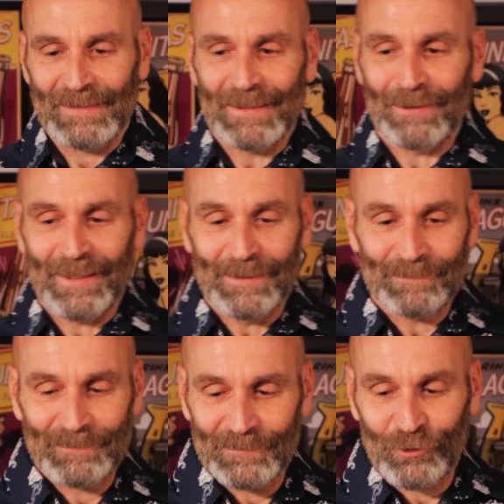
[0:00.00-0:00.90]
Alright,
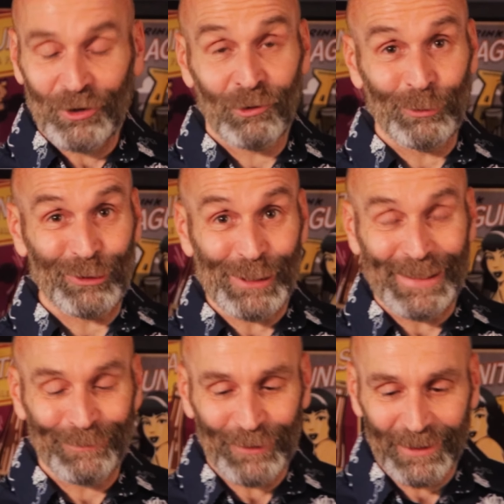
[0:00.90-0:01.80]
so this was
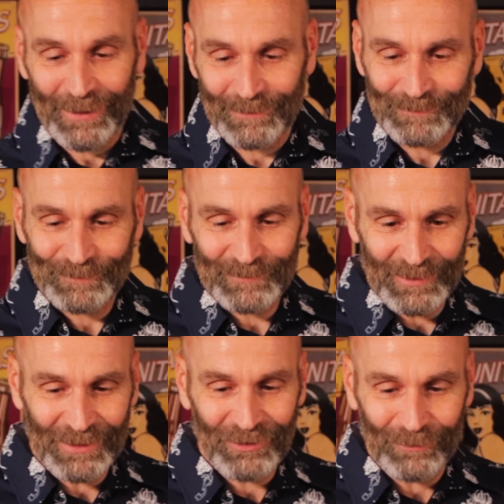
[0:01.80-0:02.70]
Glenfiddich.
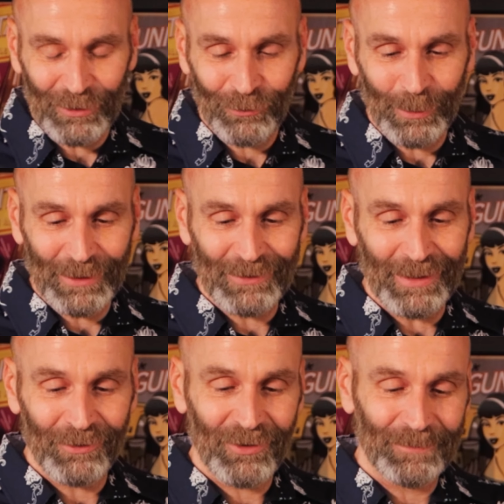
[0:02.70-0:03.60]
Let's give this one a
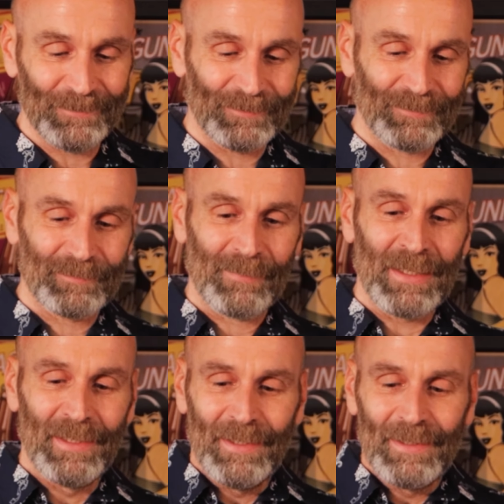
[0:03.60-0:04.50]
taste.
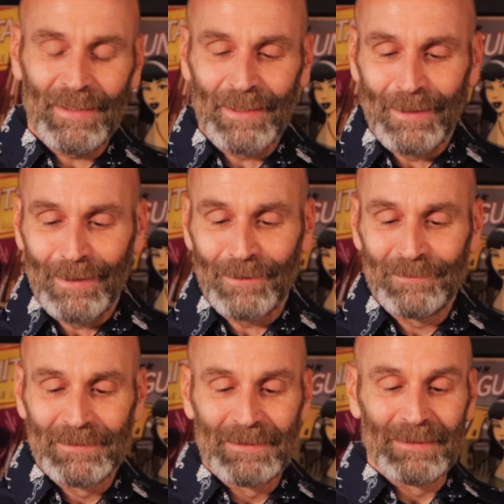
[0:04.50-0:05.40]
I'm
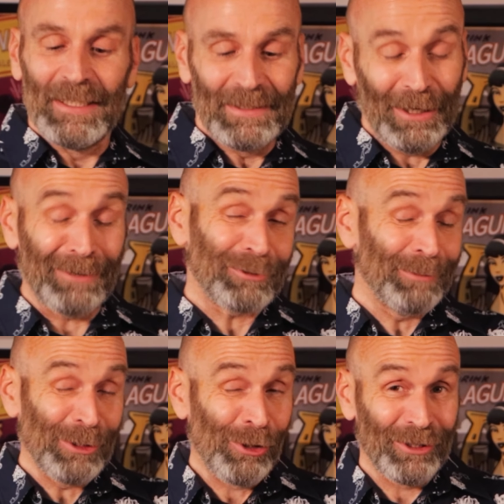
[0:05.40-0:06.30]
going
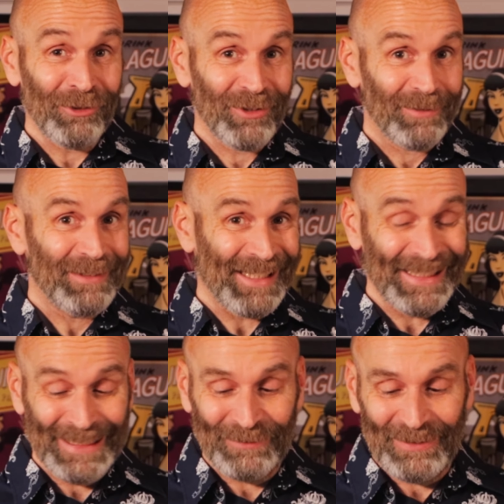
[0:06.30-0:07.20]
to be honest, I
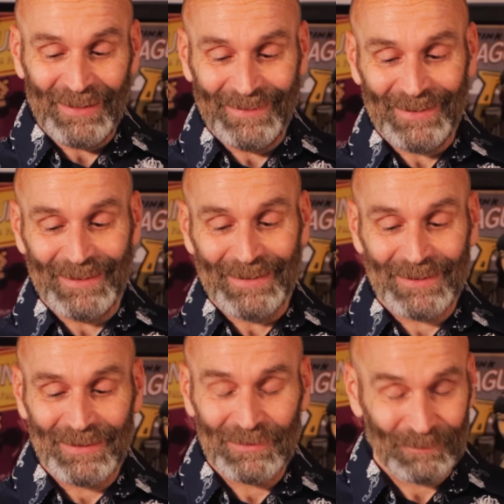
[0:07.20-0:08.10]
haven't tasted
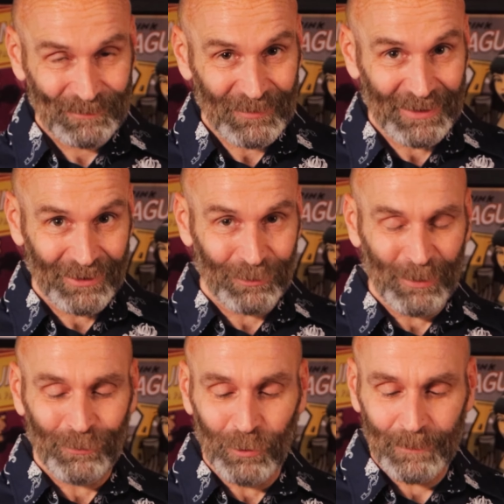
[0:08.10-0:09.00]
this like this
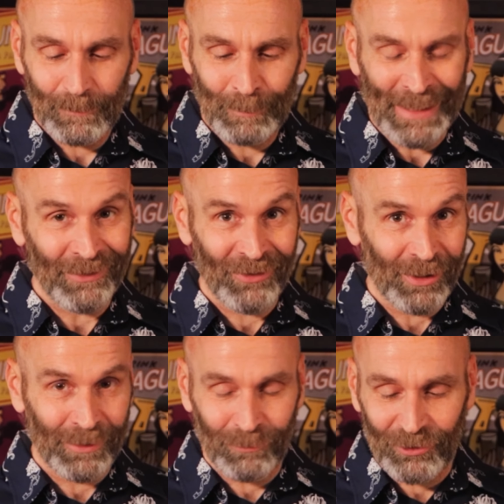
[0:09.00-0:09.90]
before.
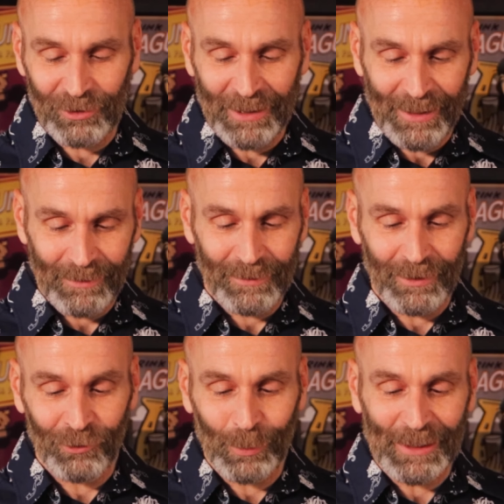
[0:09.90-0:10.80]
Penicillin was great.
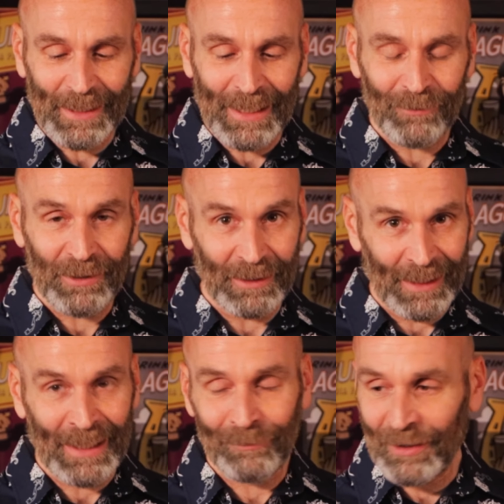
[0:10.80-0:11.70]
This one I haven't, and
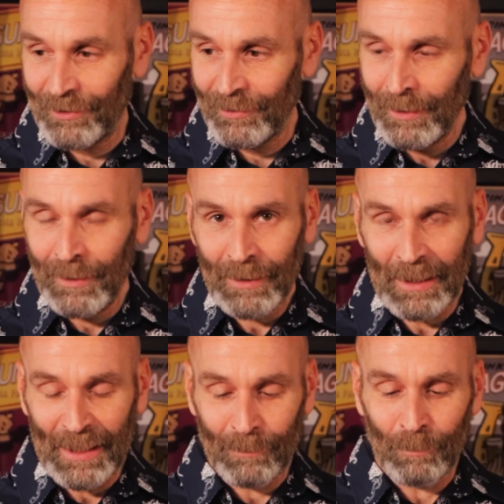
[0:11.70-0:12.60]
I have
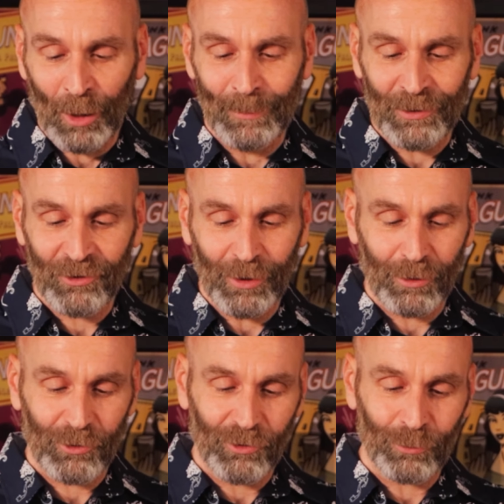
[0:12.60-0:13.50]
had bourbon
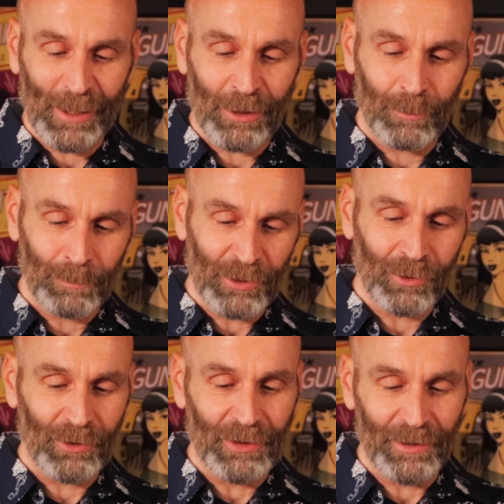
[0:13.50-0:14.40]
sours as well, but
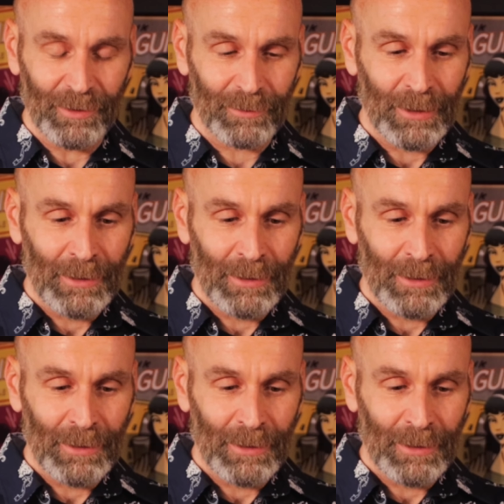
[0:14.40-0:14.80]
not a